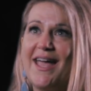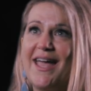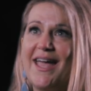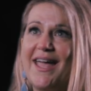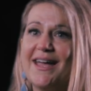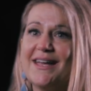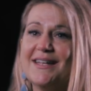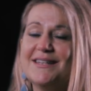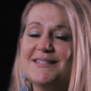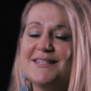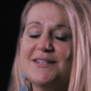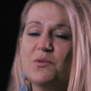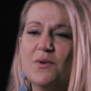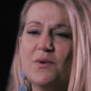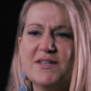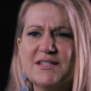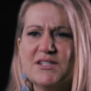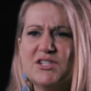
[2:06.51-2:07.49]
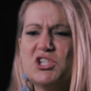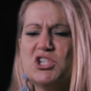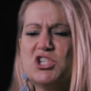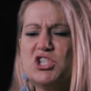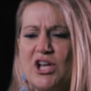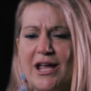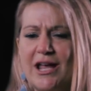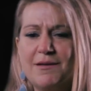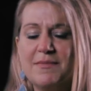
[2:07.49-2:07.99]
And it wasn't to
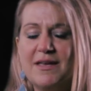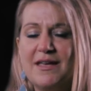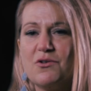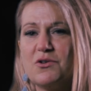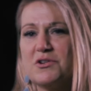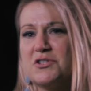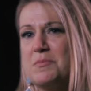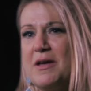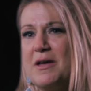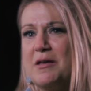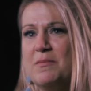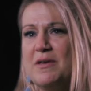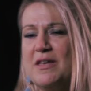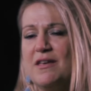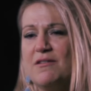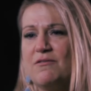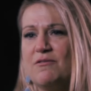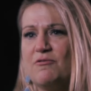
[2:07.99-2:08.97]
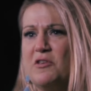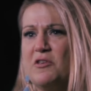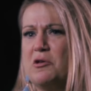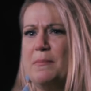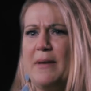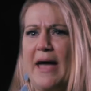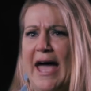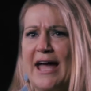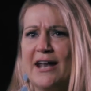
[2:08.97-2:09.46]
shame me or to make me
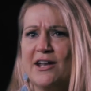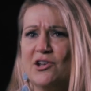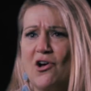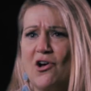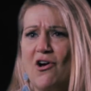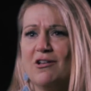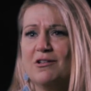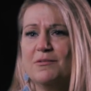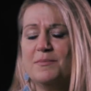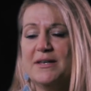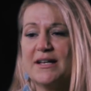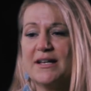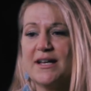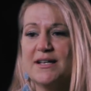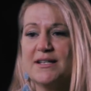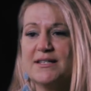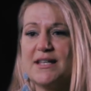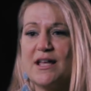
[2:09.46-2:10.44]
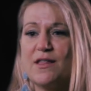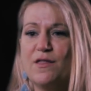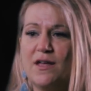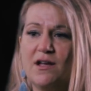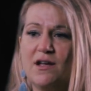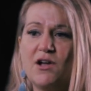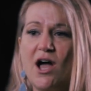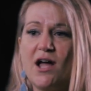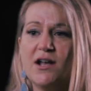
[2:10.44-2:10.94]
feel bad at all, because I
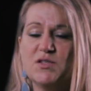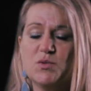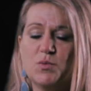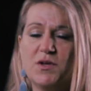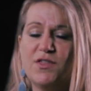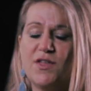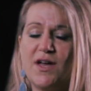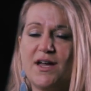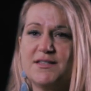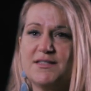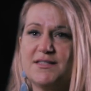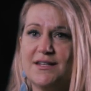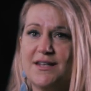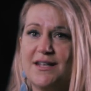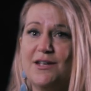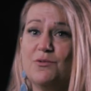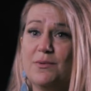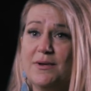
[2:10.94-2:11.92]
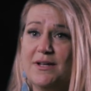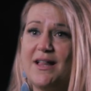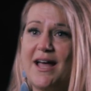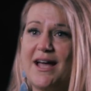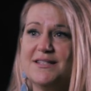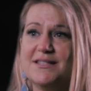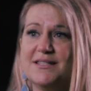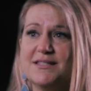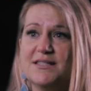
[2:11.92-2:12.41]
think God is with us and He
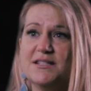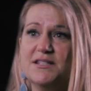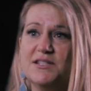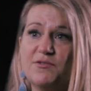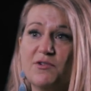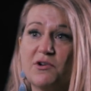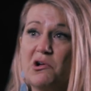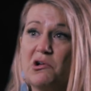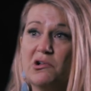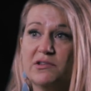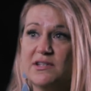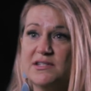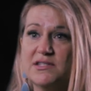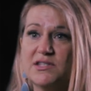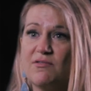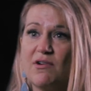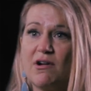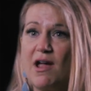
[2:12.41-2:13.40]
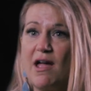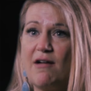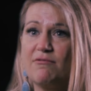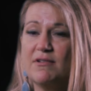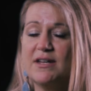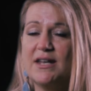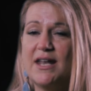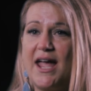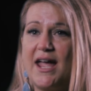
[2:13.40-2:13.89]
realizes the difficulties of our
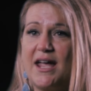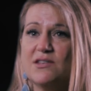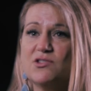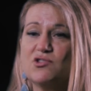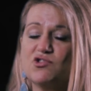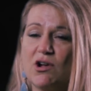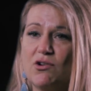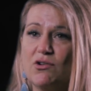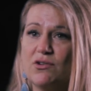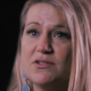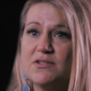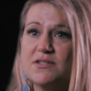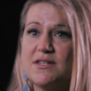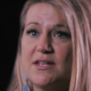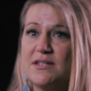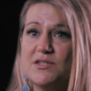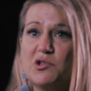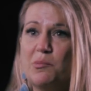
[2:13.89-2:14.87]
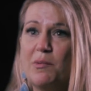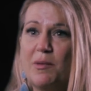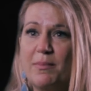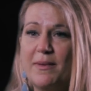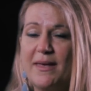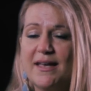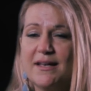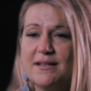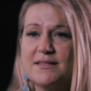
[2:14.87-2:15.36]
everyday struggles as human
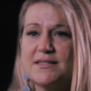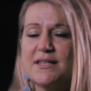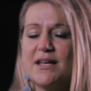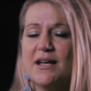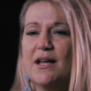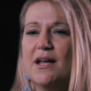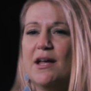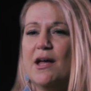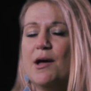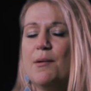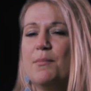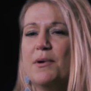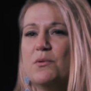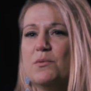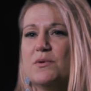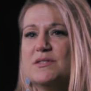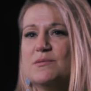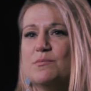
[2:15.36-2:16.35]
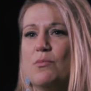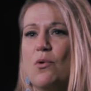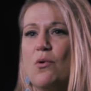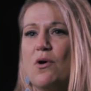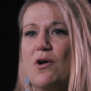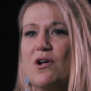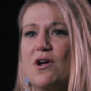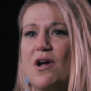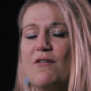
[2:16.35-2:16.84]
beings. But it was
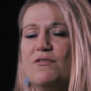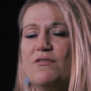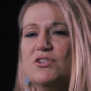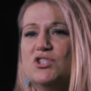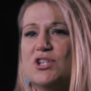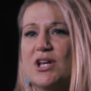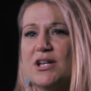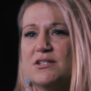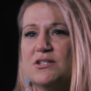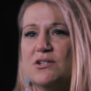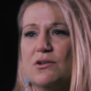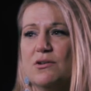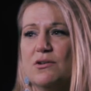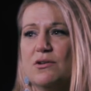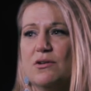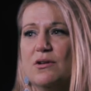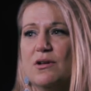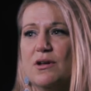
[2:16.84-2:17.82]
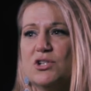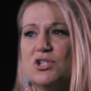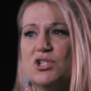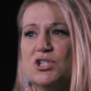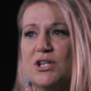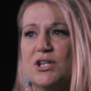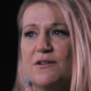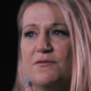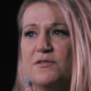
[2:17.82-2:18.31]
more of a gentle
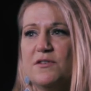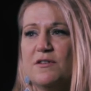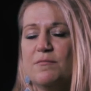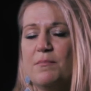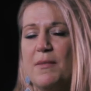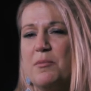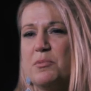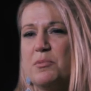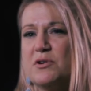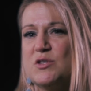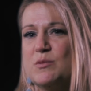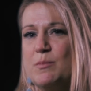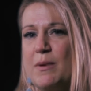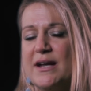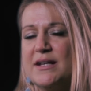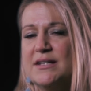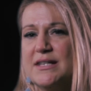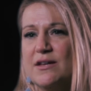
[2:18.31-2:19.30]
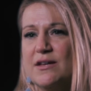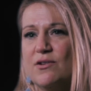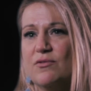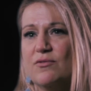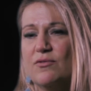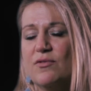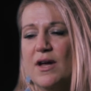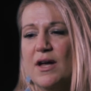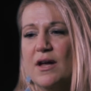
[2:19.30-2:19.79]
shift of my perspective
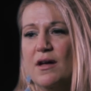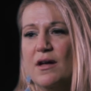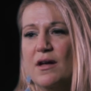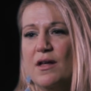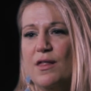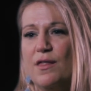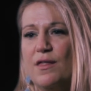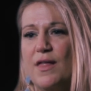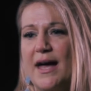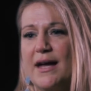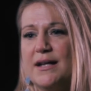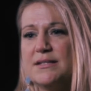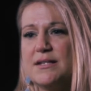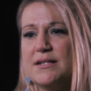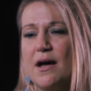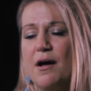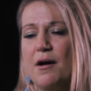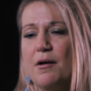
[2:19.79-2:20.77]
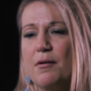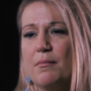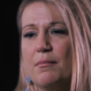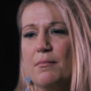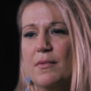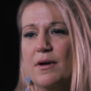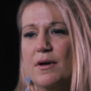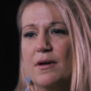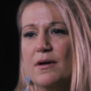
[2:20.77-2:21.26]
that,
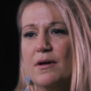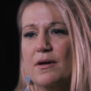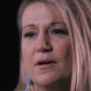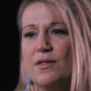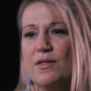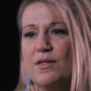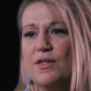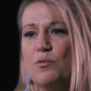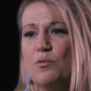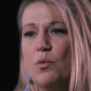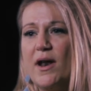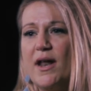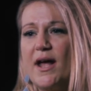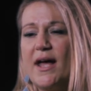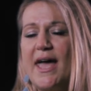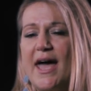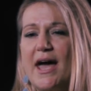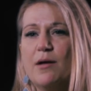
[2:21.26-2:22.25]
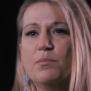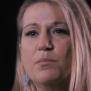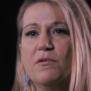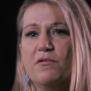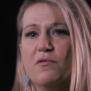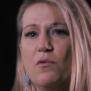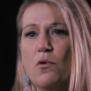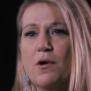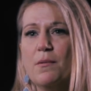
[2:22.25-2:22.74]
that what I had
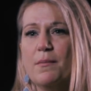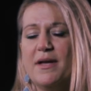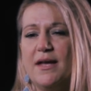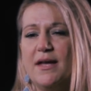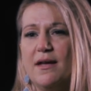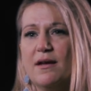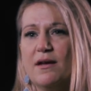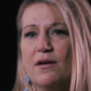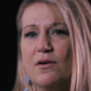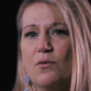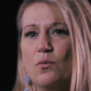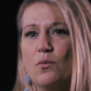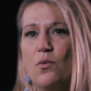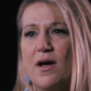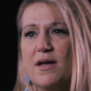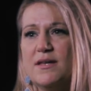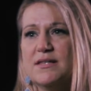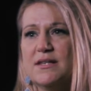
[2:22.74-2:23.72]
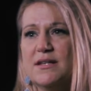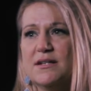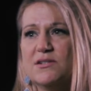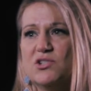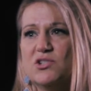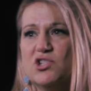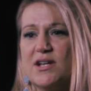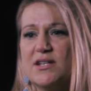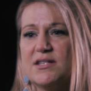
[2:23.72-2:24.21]
before me
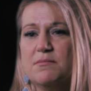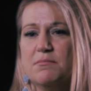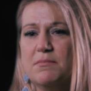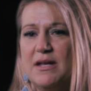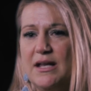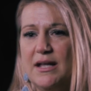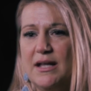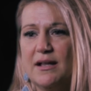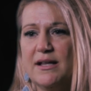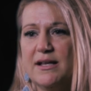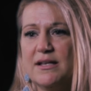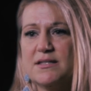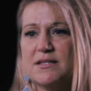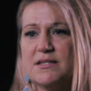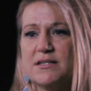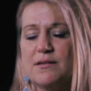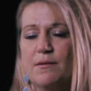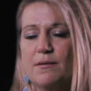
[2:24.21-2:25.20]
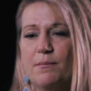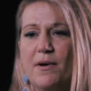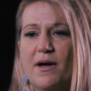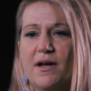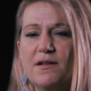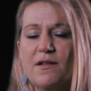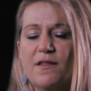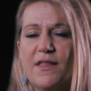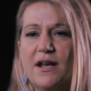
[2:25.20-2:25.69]
wasn't just meaningless,
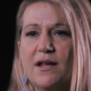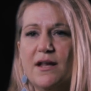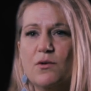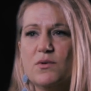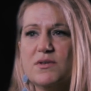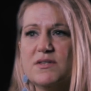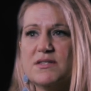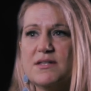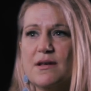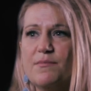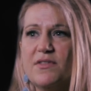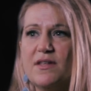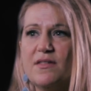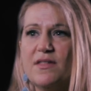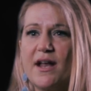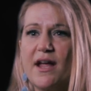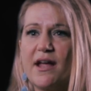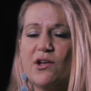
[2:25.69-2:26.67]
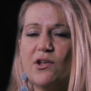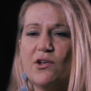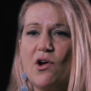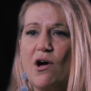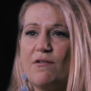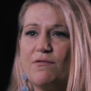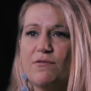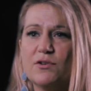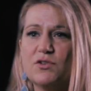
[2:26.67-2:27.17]
but that it was something that I could
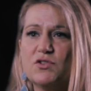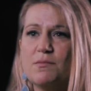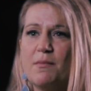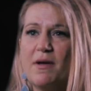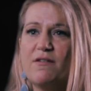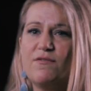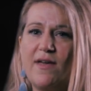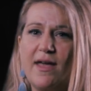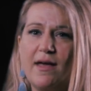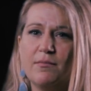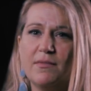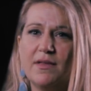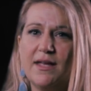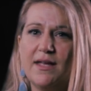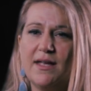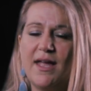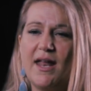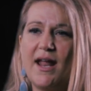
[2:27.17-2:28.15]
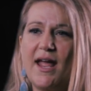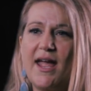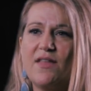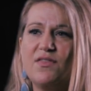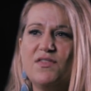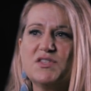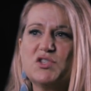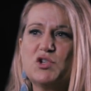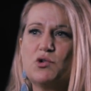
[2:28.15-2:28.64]
offer to my family. And I
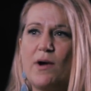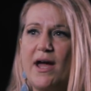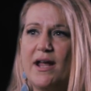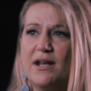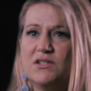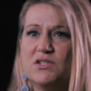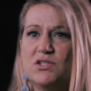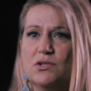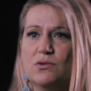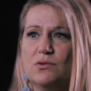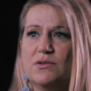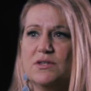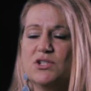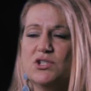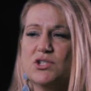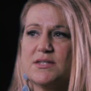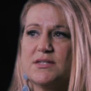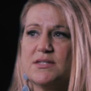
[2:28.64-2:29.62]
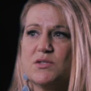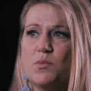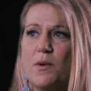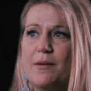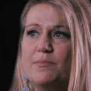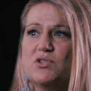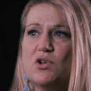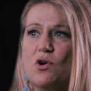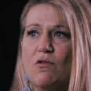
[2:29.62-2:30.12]
had this gratitude that just
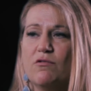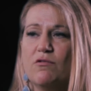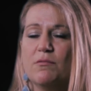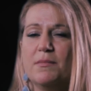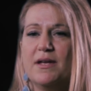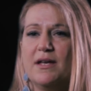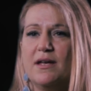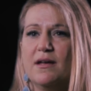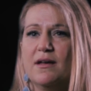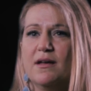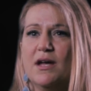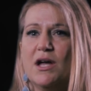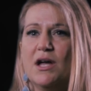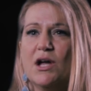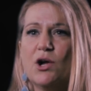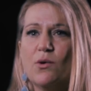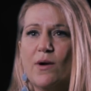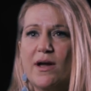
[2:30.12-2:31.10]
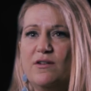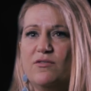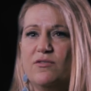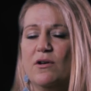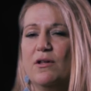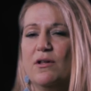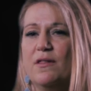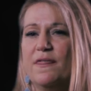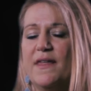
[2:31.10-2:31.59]
swept over me.
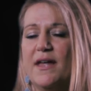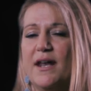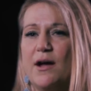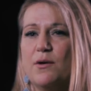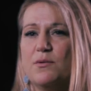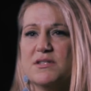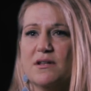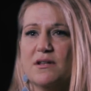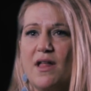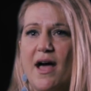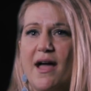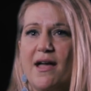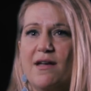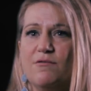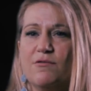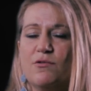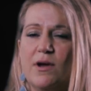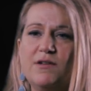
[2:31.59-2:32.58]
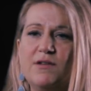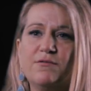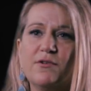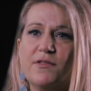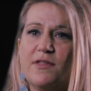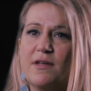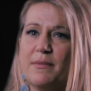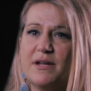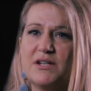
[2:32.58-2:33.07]
Grateful that I was alive,
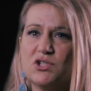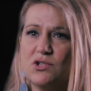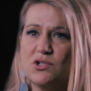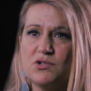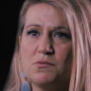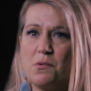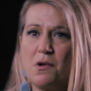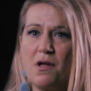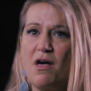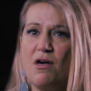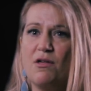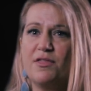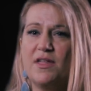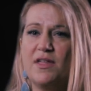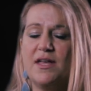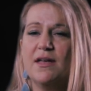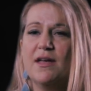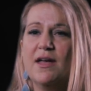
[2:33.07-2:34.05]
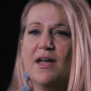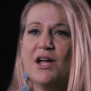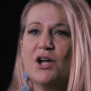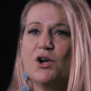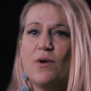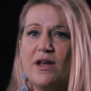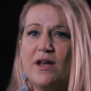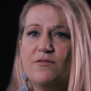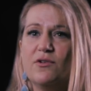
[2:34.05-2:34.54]
grateful that my children were healthy,
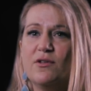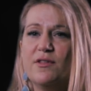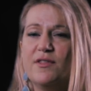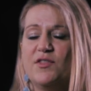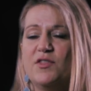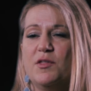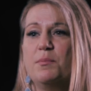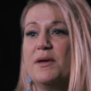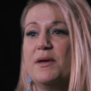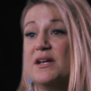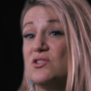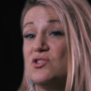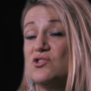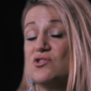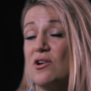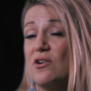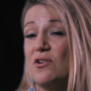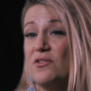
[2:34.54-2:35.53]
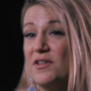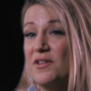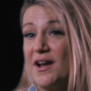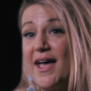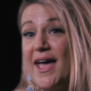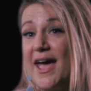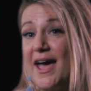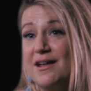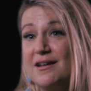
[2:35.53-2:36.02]
grateful that the biggest struggle that
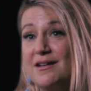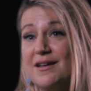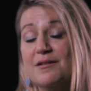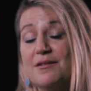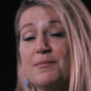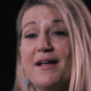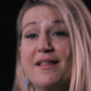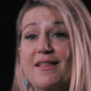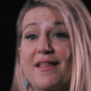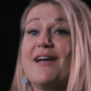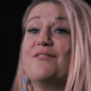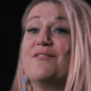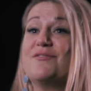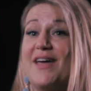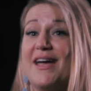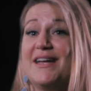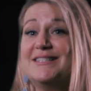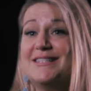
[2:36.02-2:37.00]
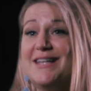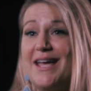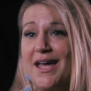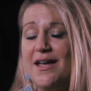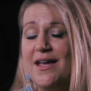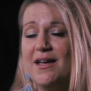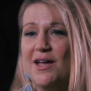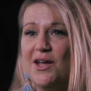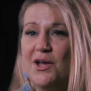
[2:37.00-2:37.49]
I had in my life that
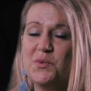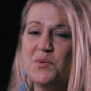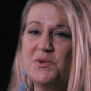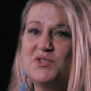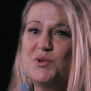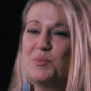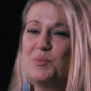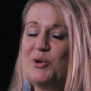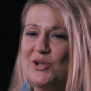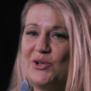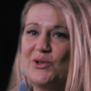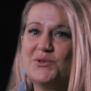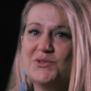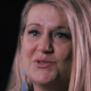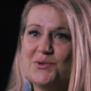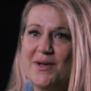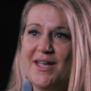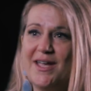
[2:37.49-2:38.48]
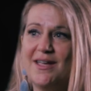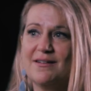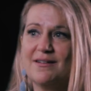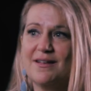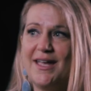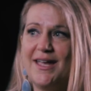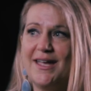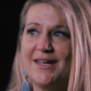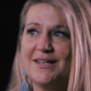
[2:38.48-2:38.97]
day was to put clothes away
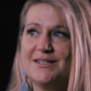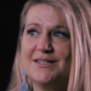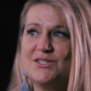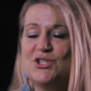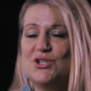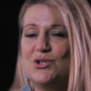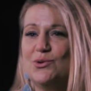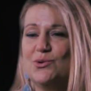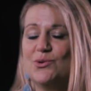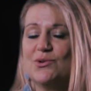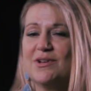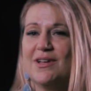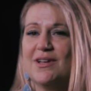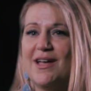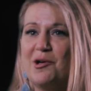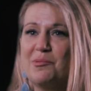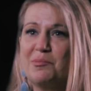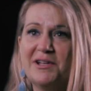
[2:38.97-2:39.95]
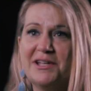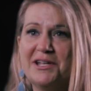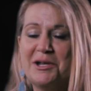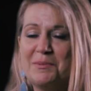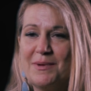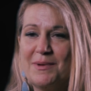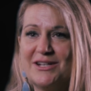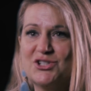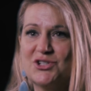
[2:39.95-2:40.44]
and to help clean
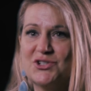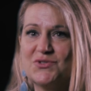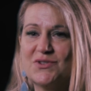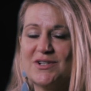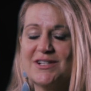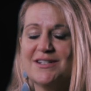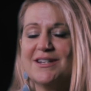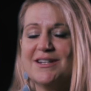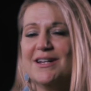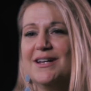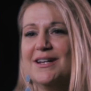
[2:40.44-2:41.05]
up my children.